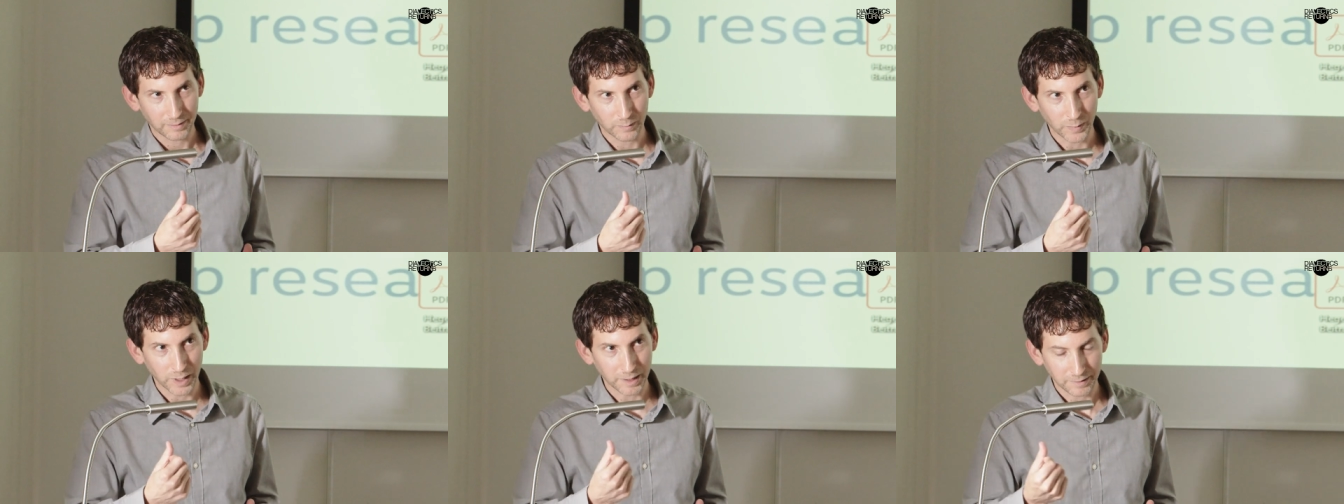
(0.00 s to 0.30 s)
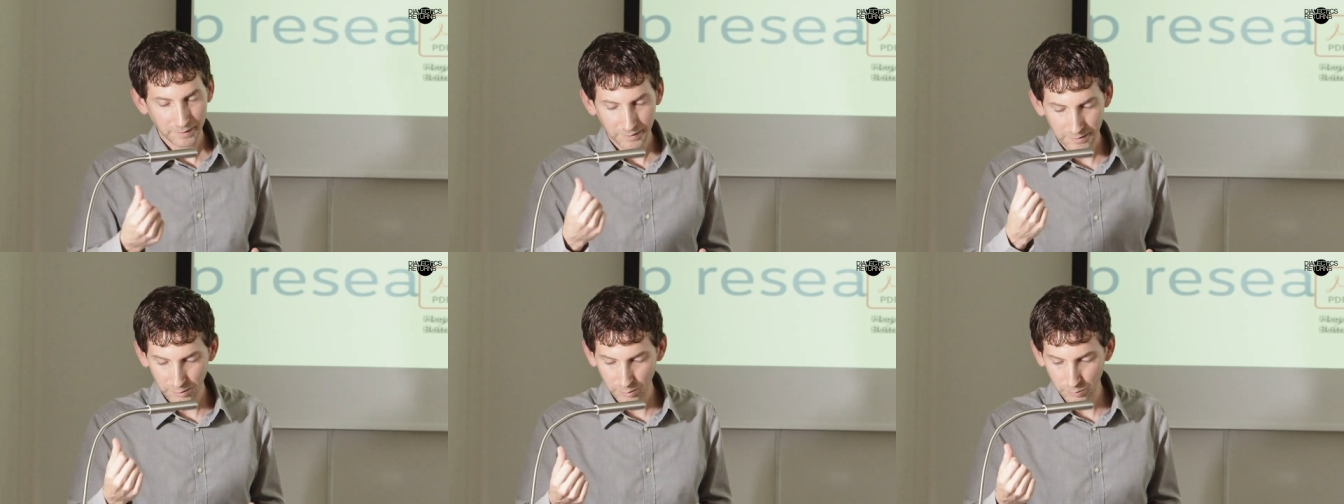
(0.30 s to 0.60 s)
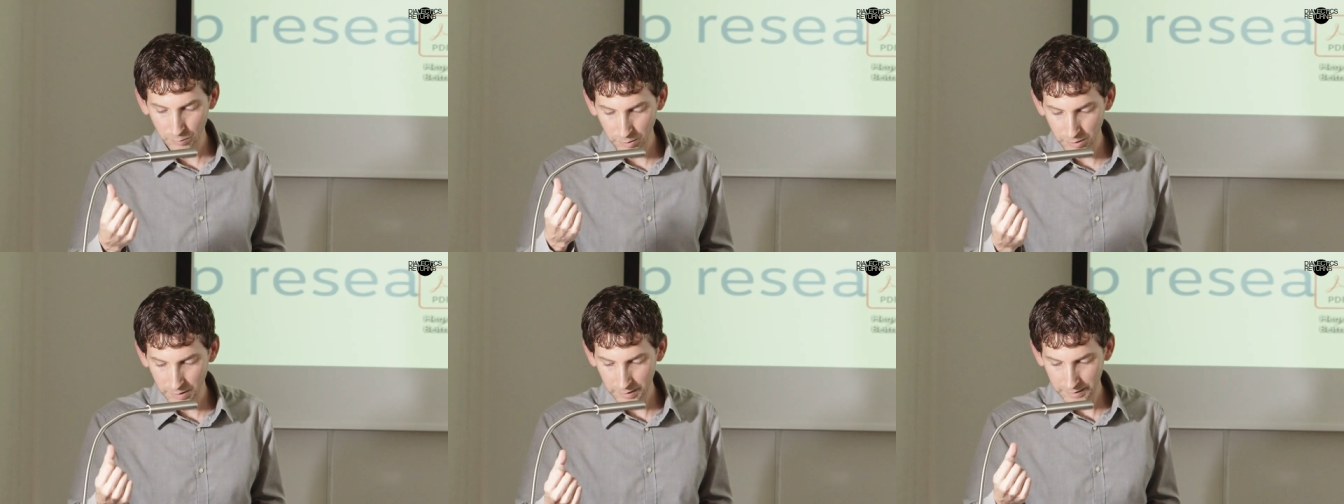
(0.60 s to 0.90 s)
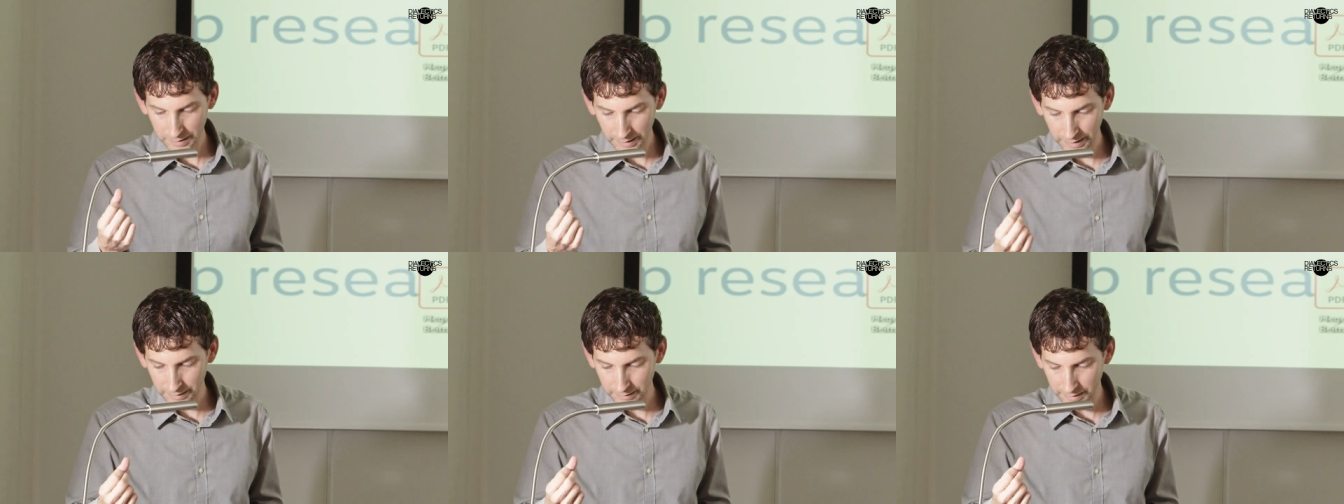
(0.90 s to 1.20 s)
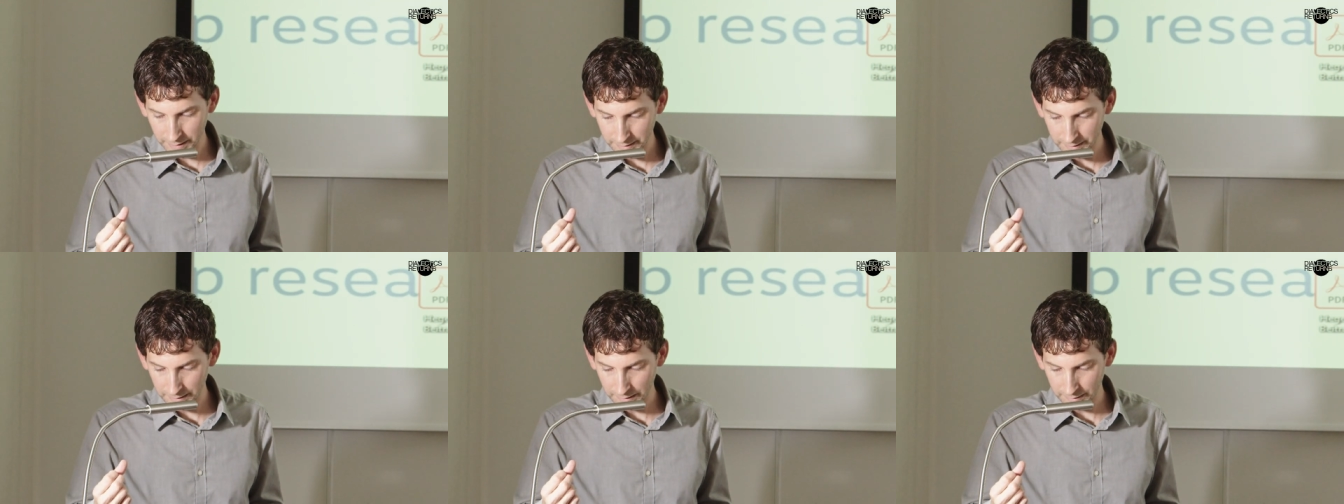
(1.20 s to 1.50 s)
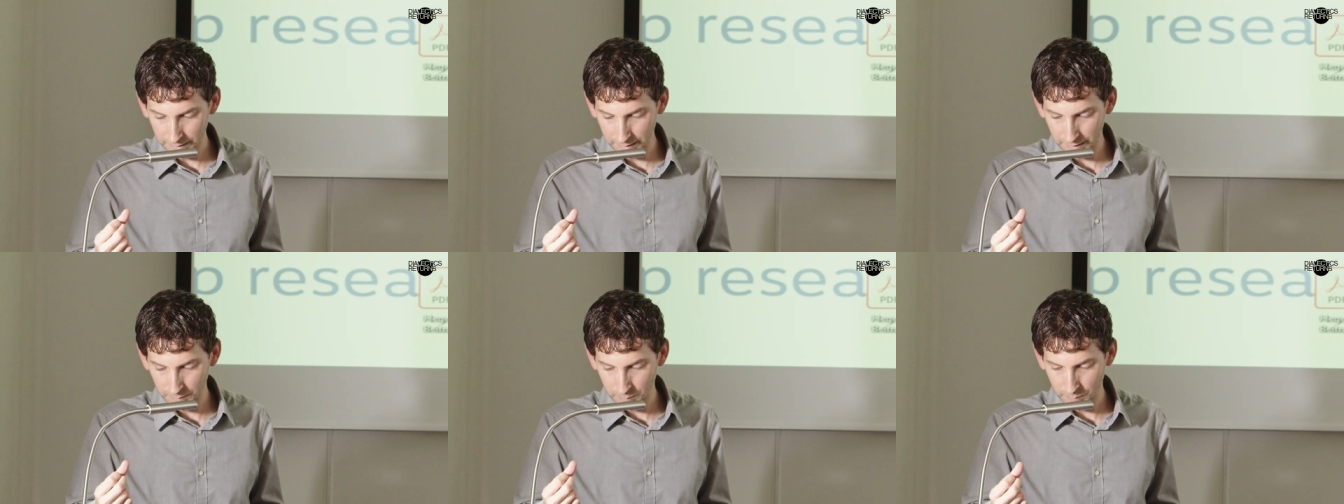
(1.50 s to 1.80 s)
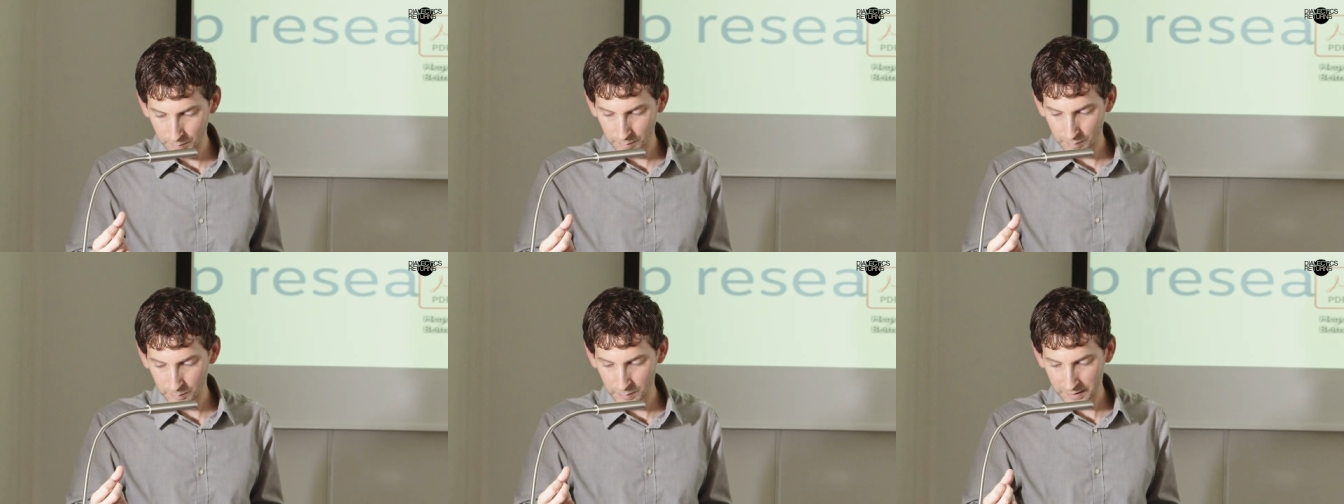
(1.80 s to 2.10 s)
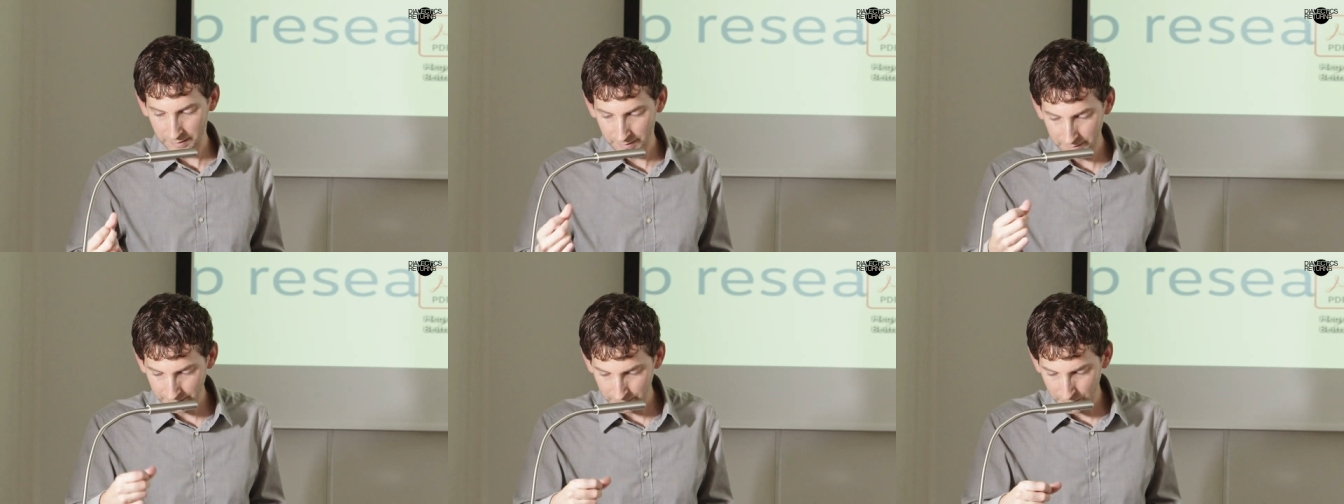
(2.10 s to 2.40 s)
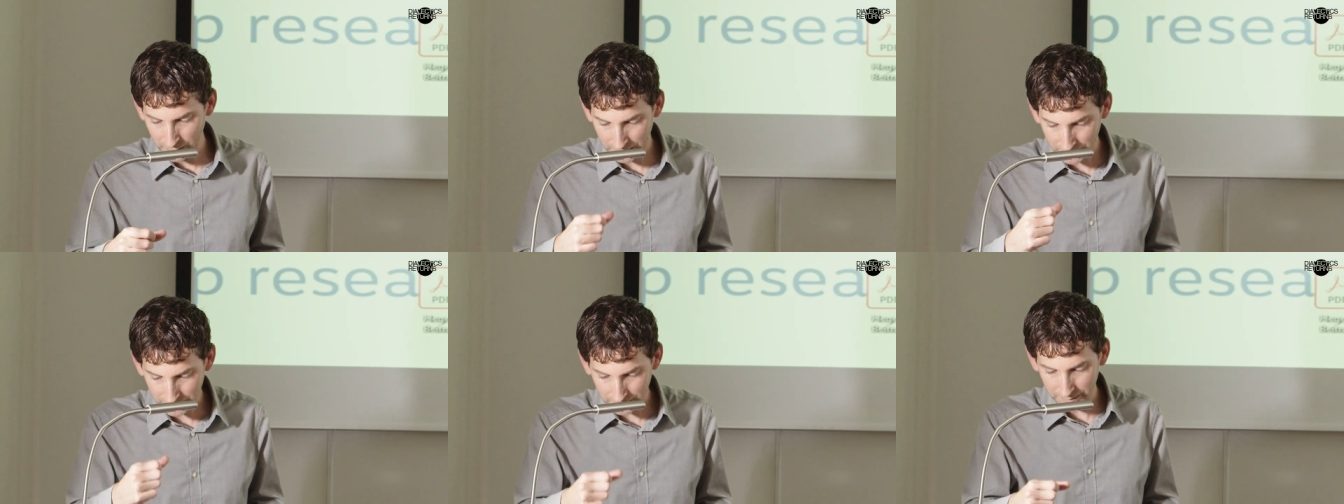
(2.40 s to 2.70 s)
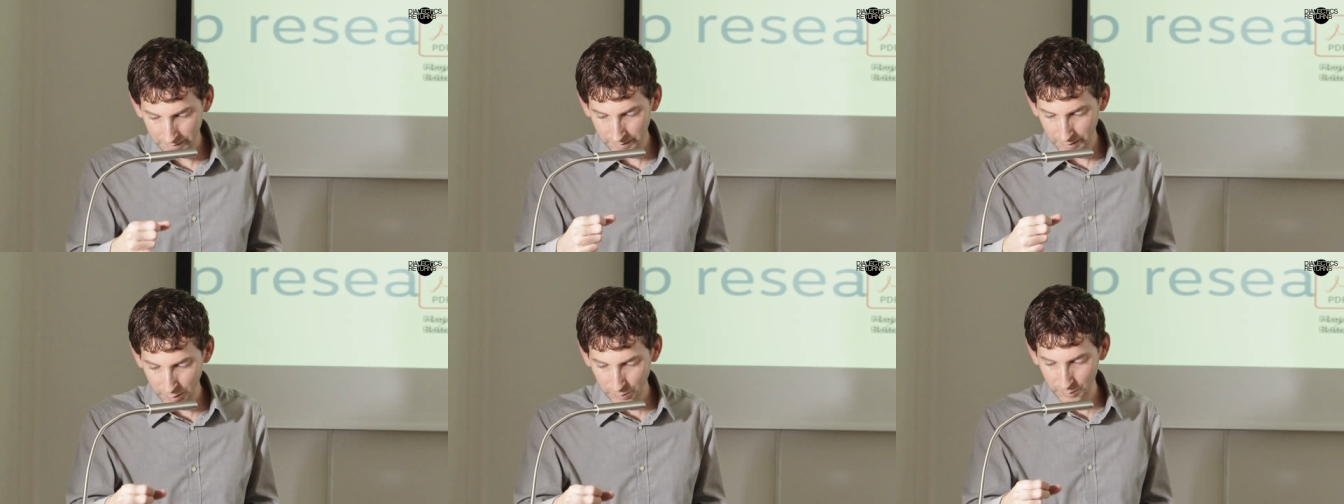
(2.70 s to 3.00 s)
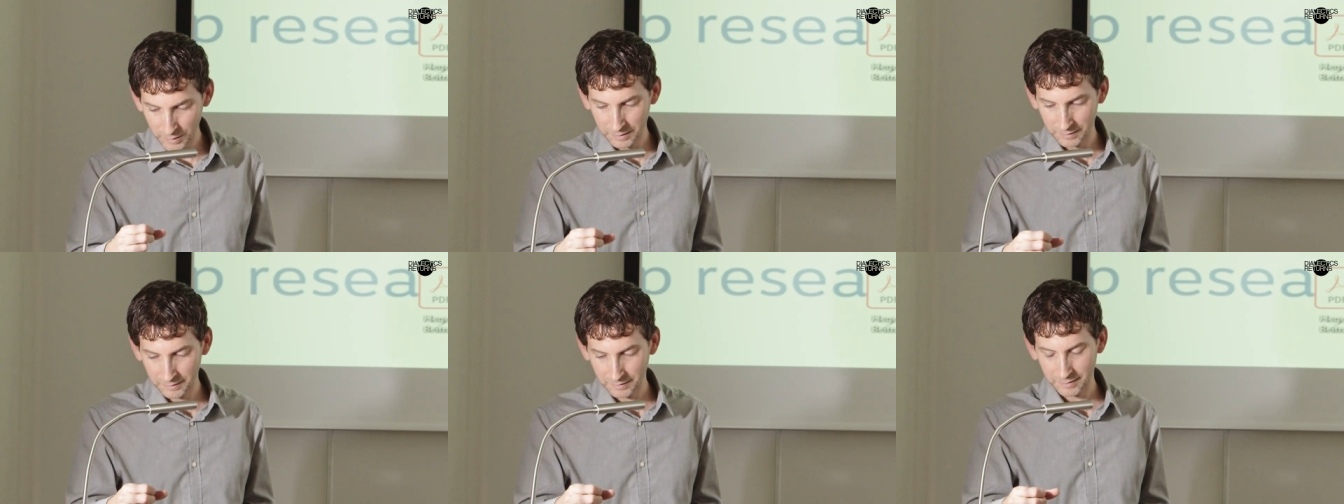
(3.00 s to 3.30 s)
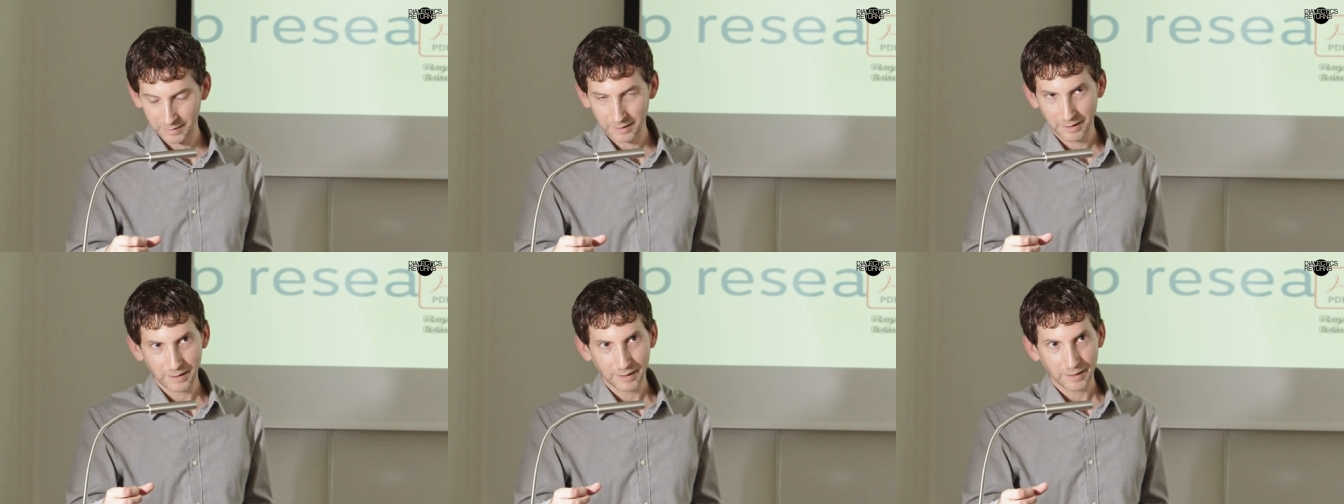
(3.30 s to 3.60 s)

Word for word: might still work dialectically because humans